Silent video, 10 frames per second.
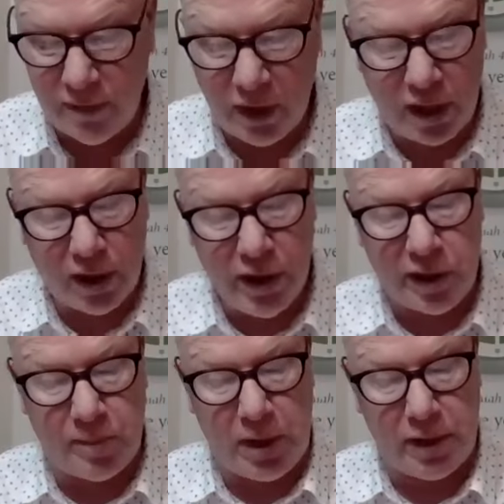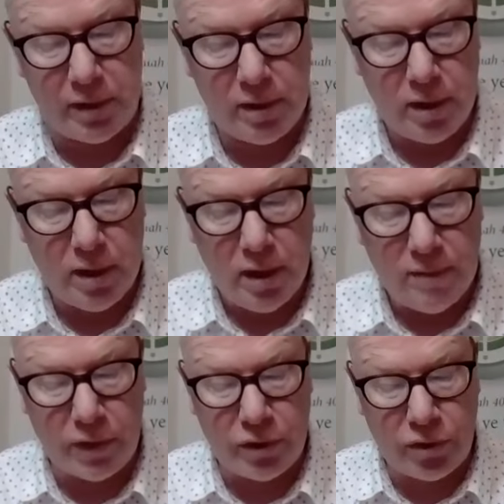of encouragement
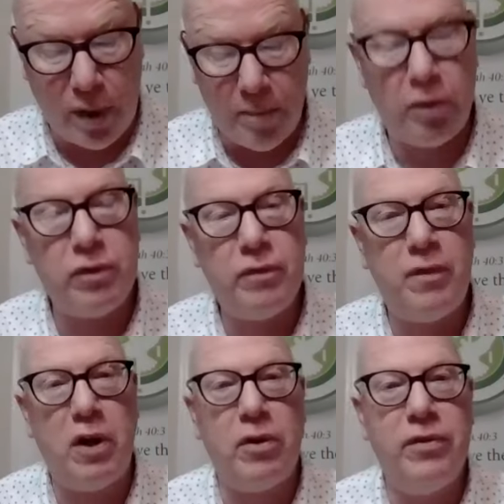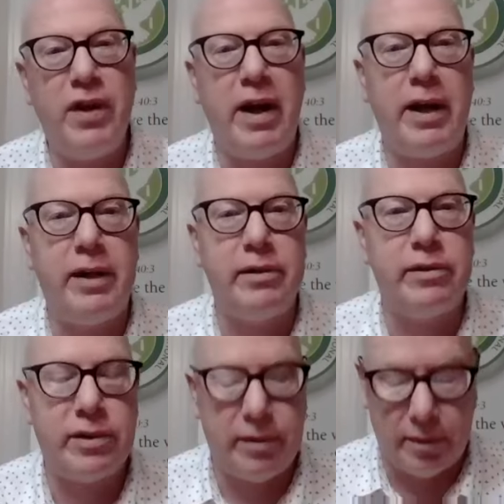for troubled, filled
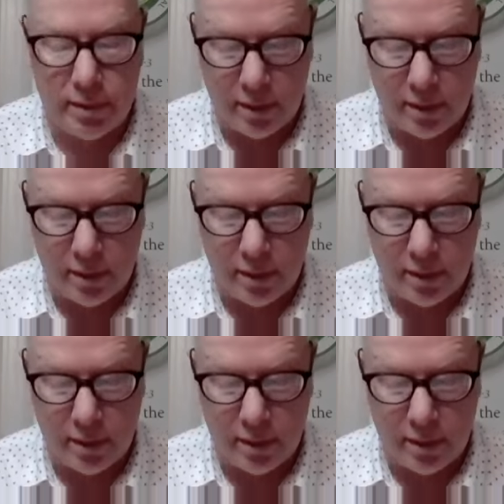days.